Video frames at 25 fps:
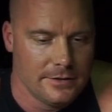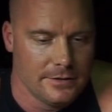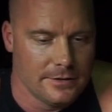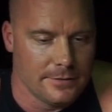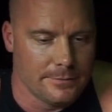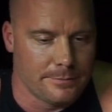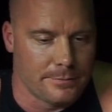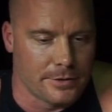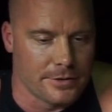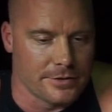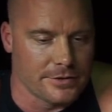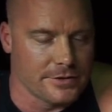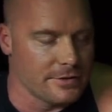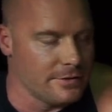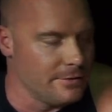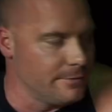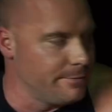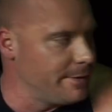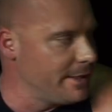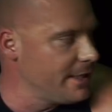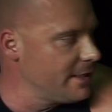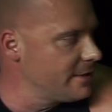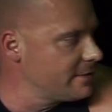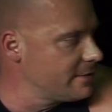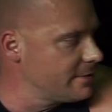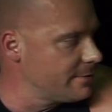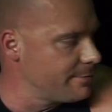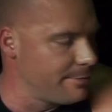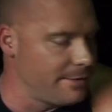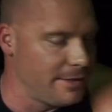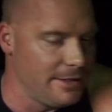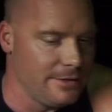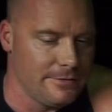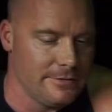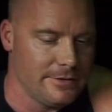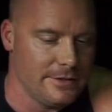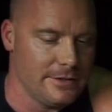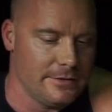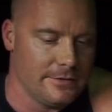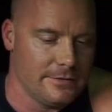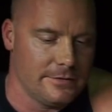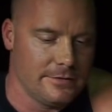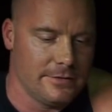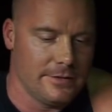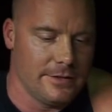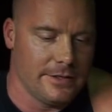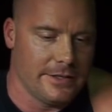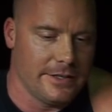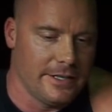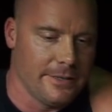Your personal best or
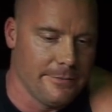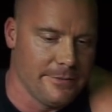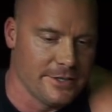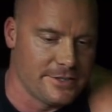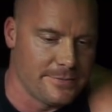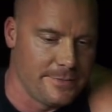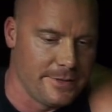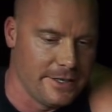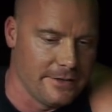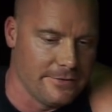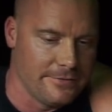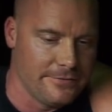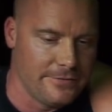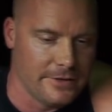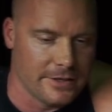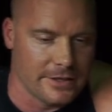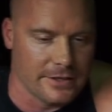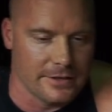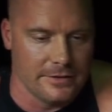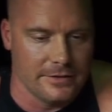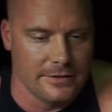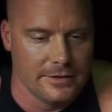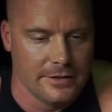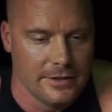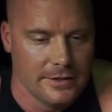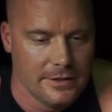that must be a fucking